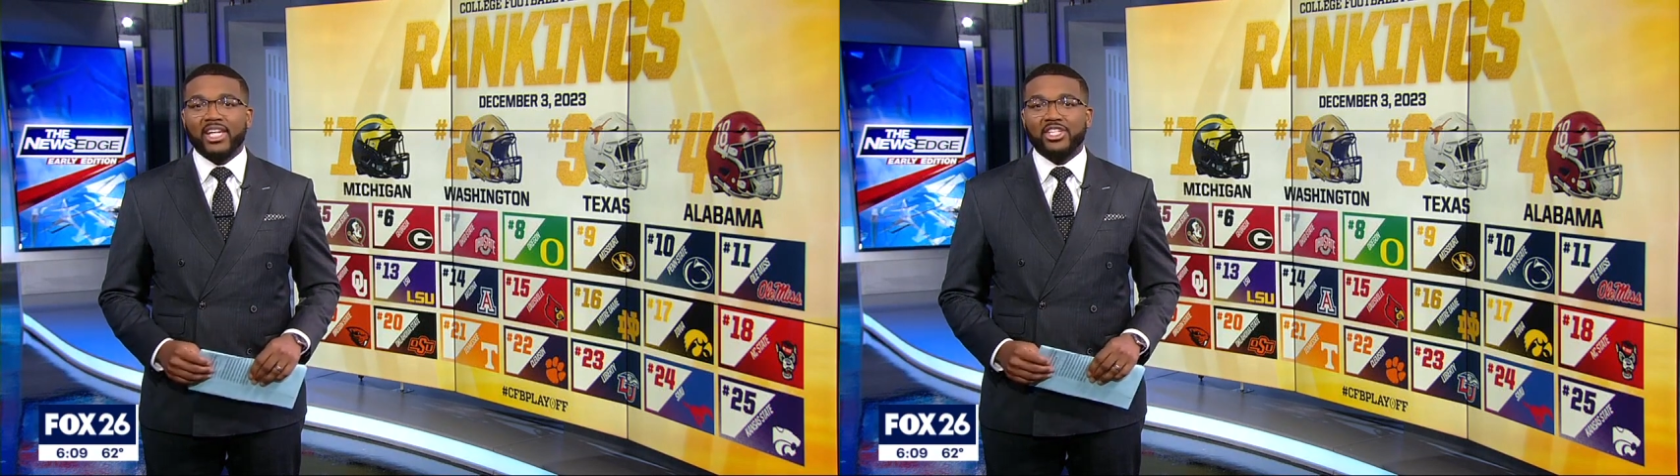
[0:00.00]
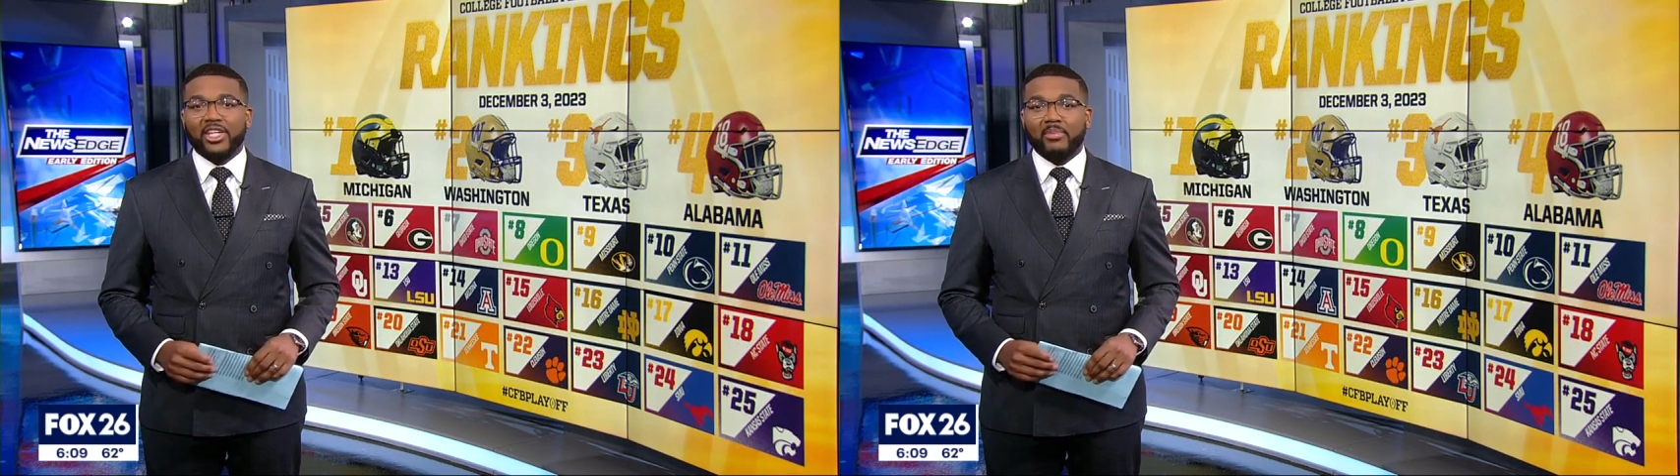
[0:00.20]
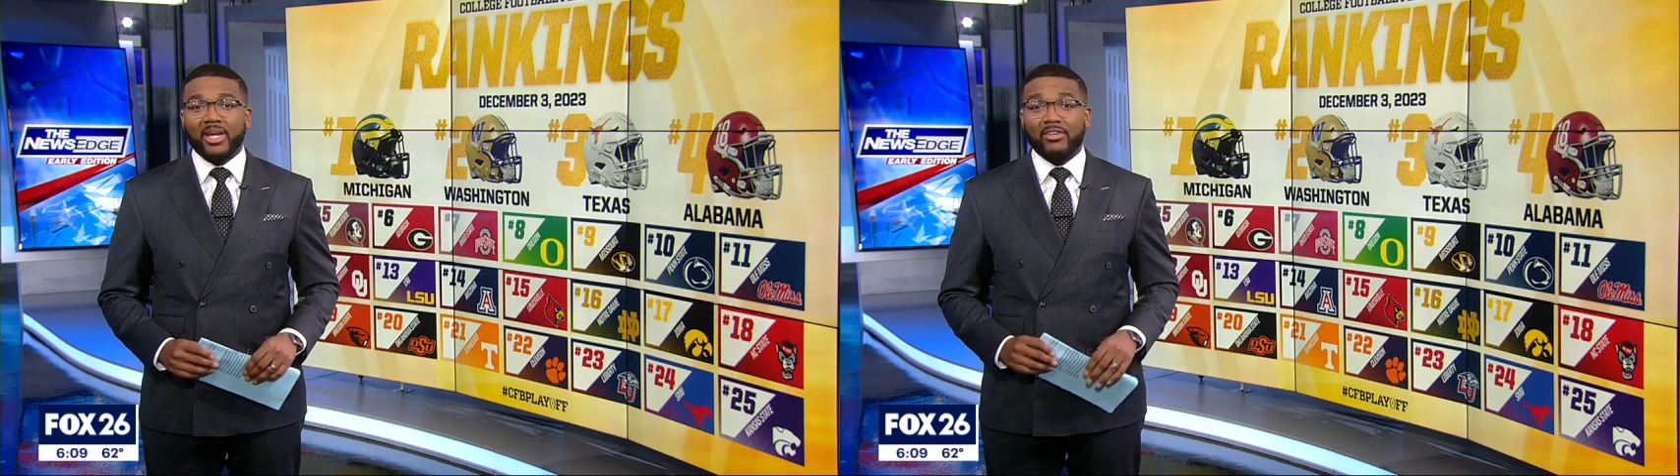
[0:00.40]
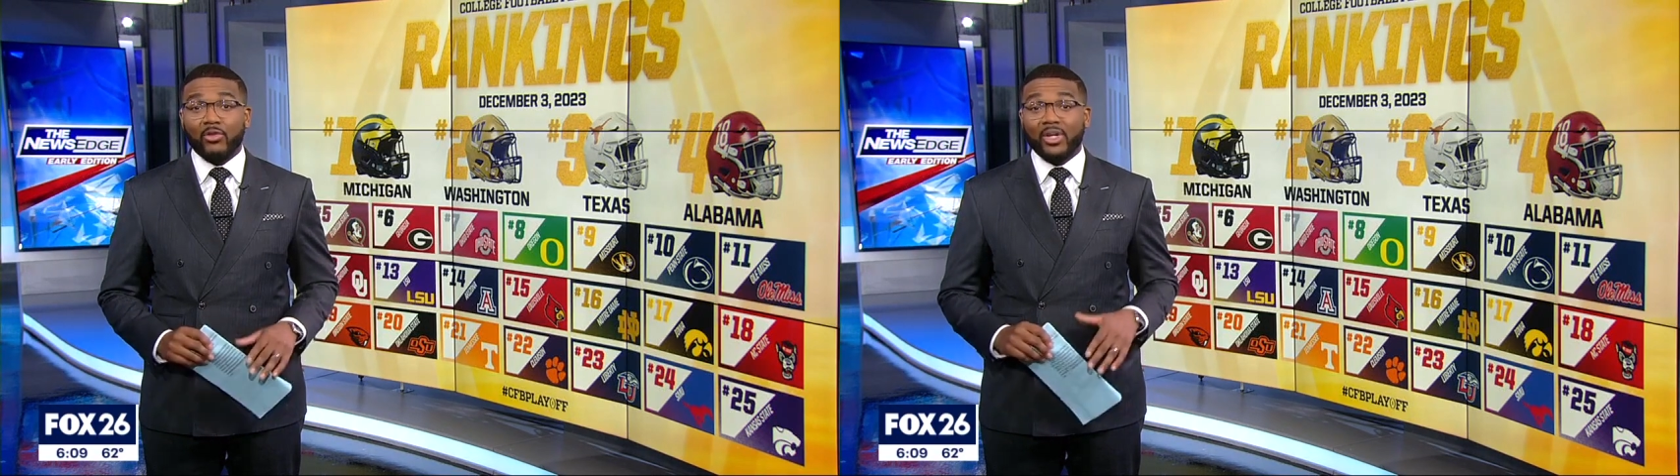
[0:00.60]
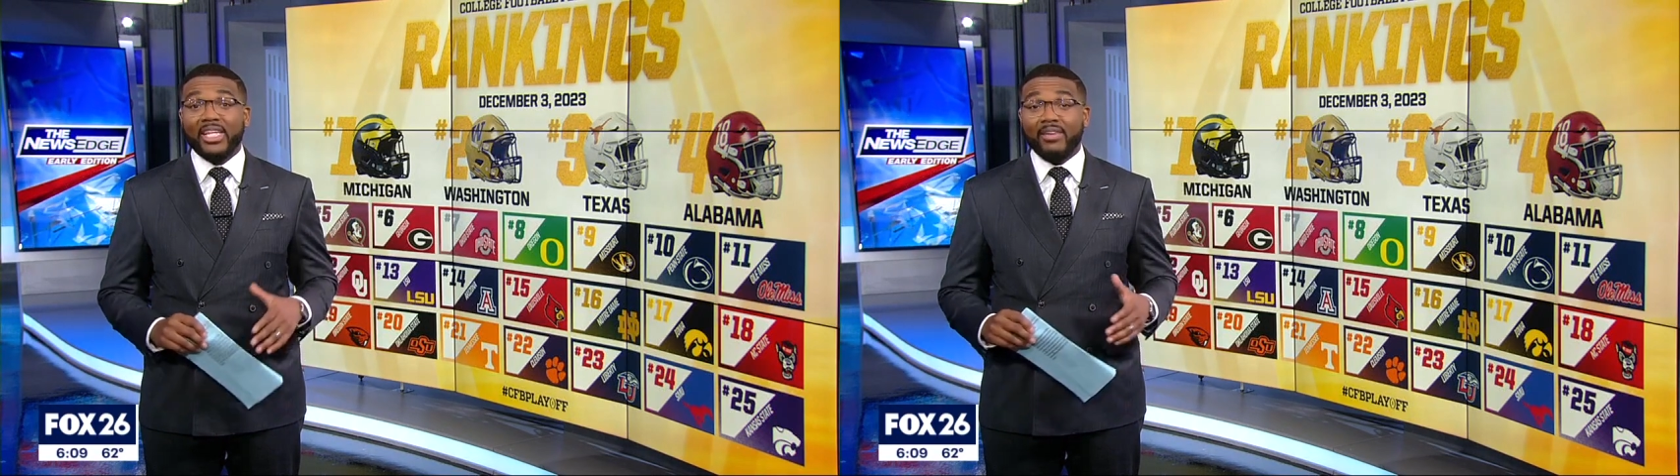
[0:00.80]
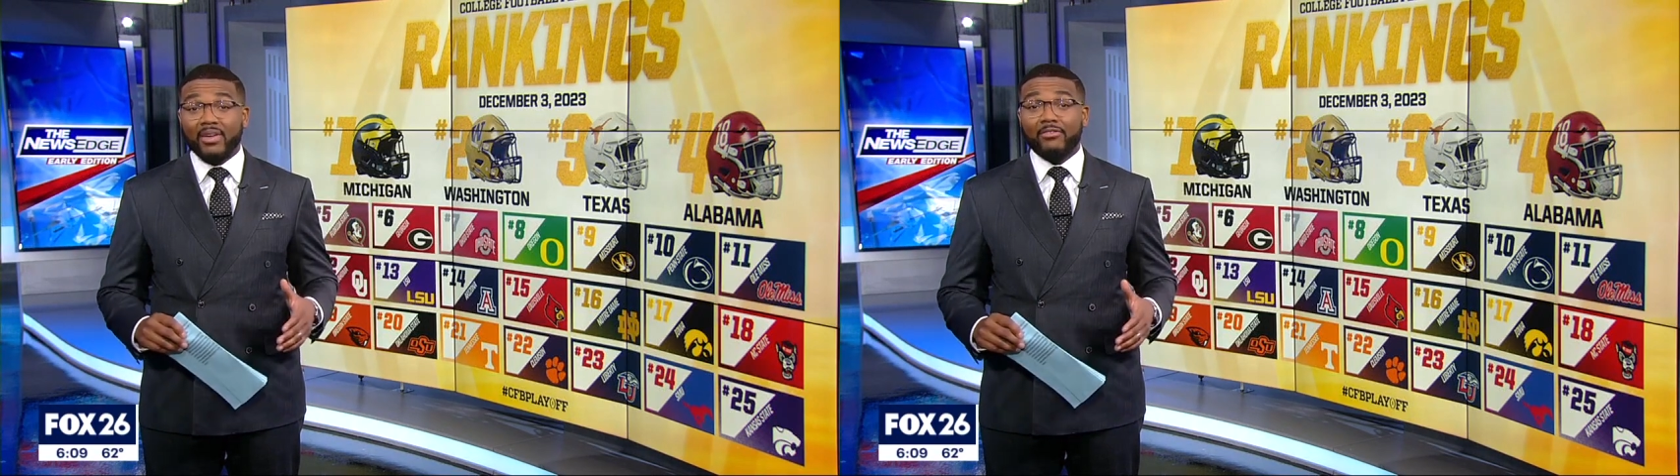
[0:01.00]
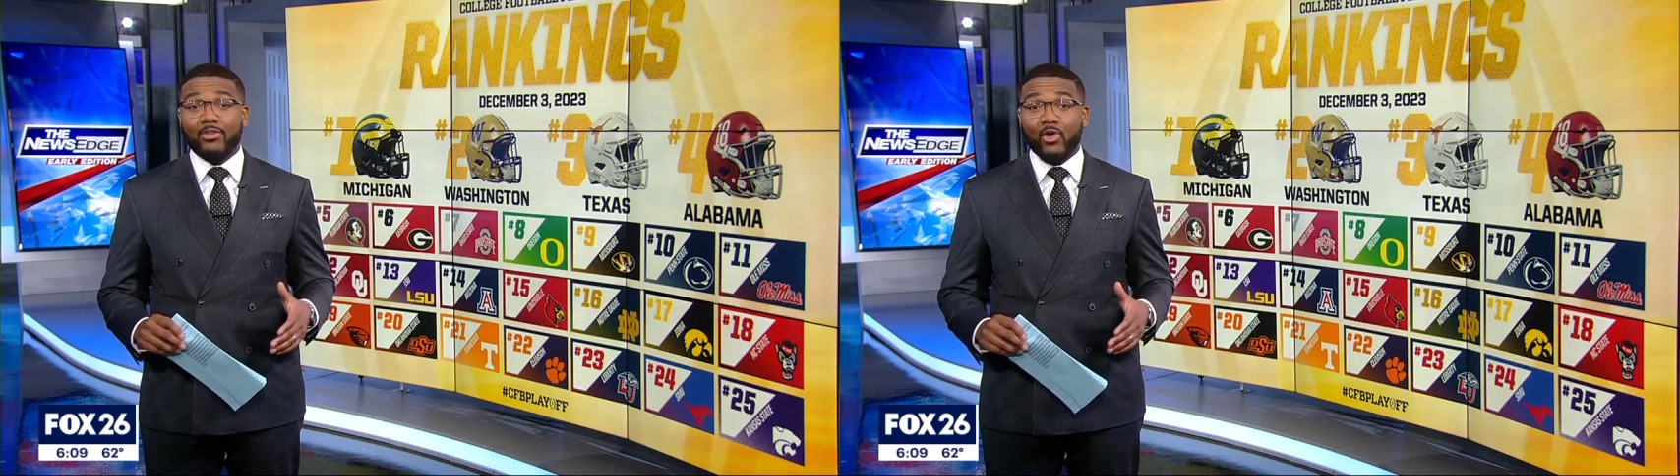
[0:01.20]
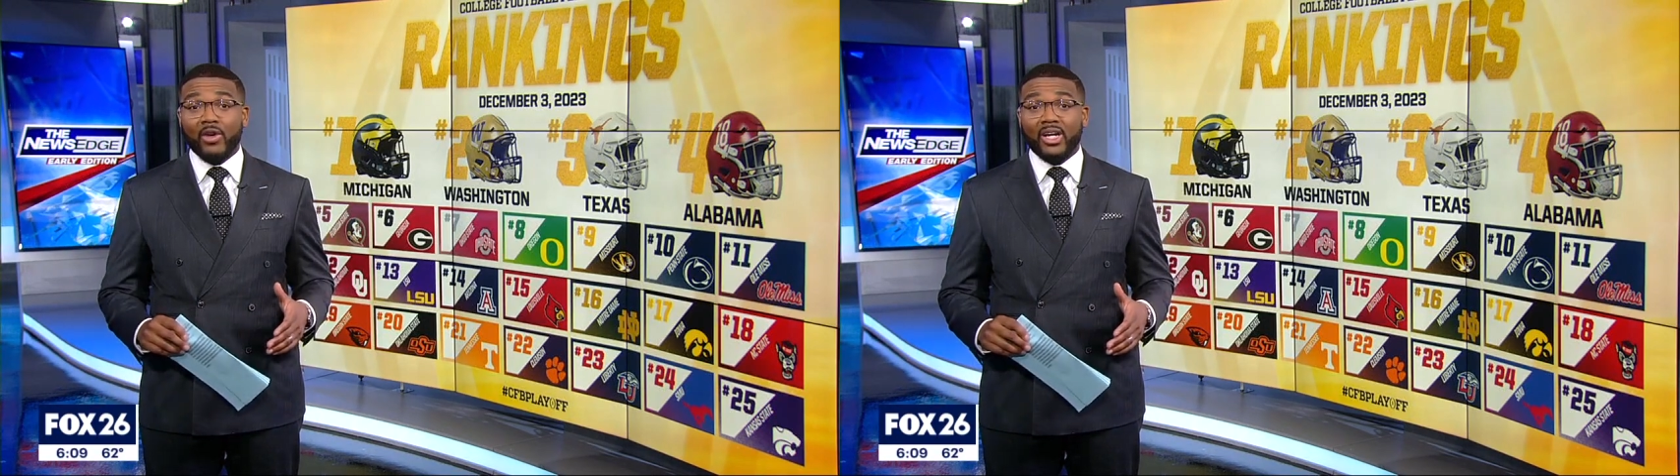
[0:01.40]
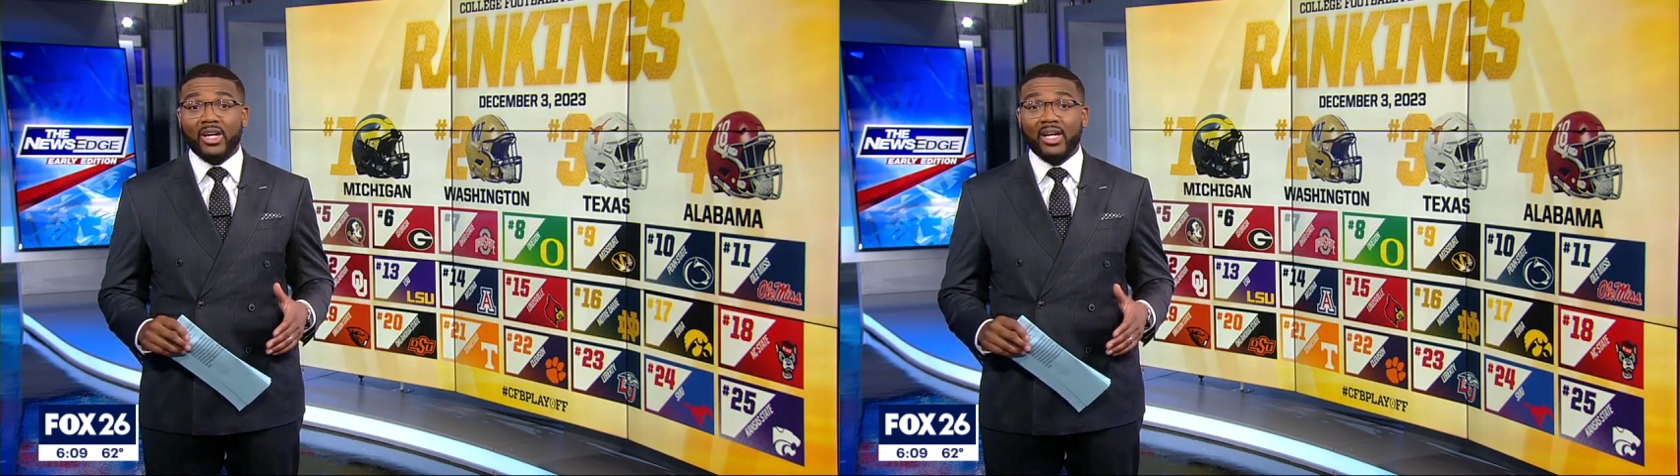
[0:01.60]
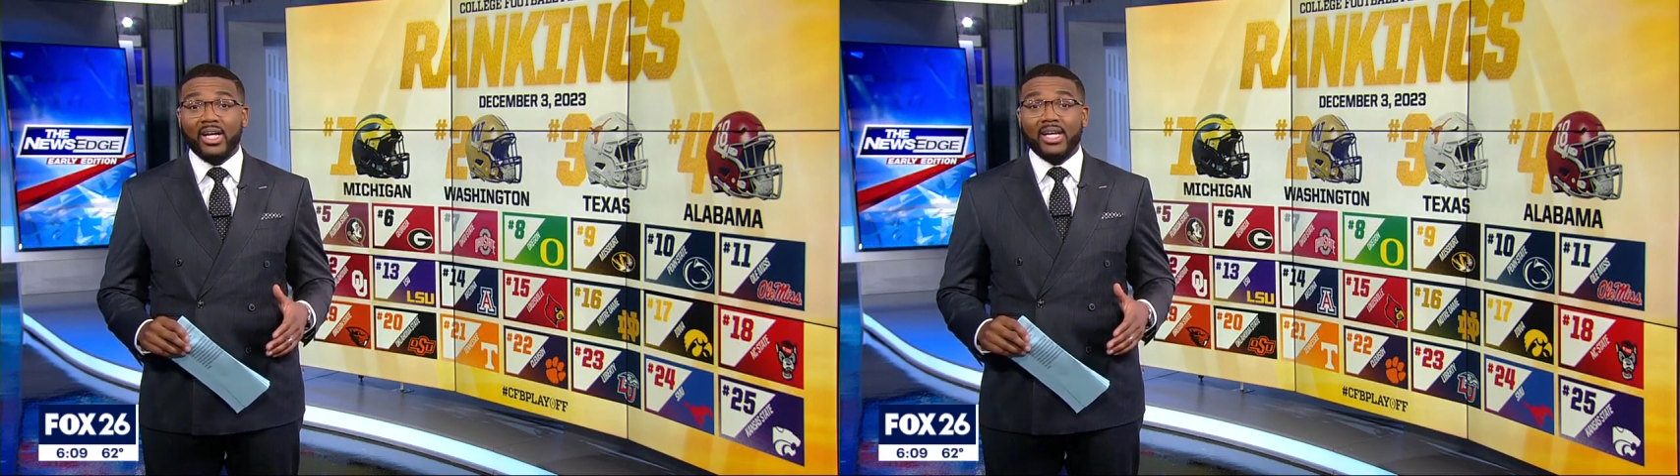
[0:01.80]
Selection Committee for leaving
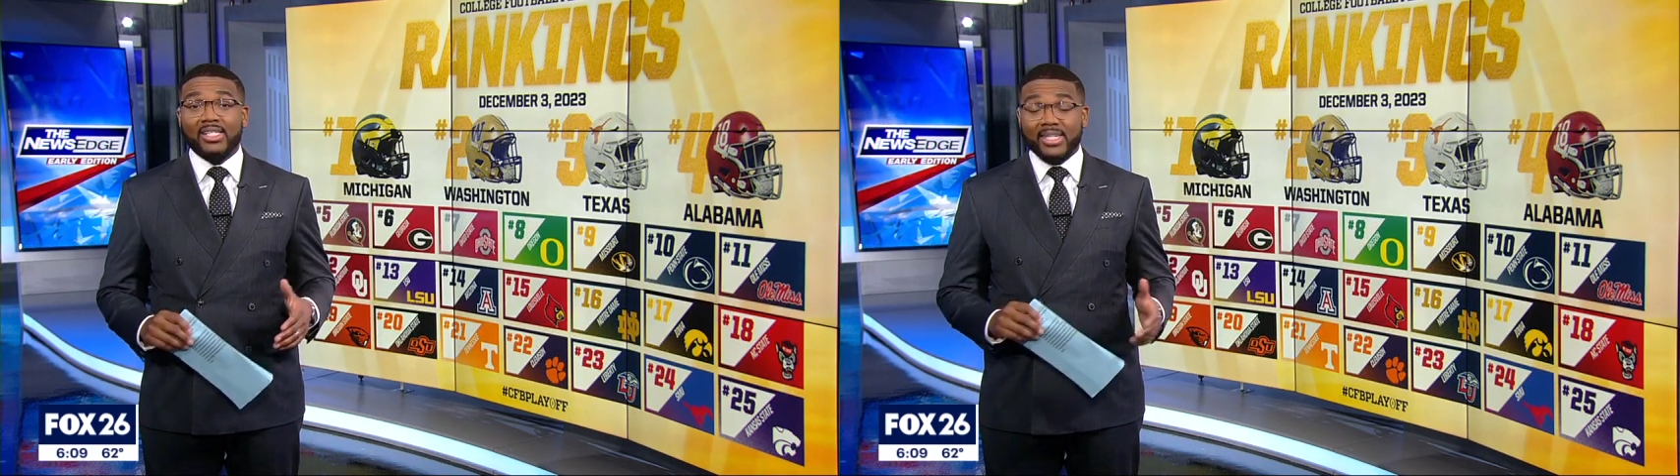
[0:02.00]
Florida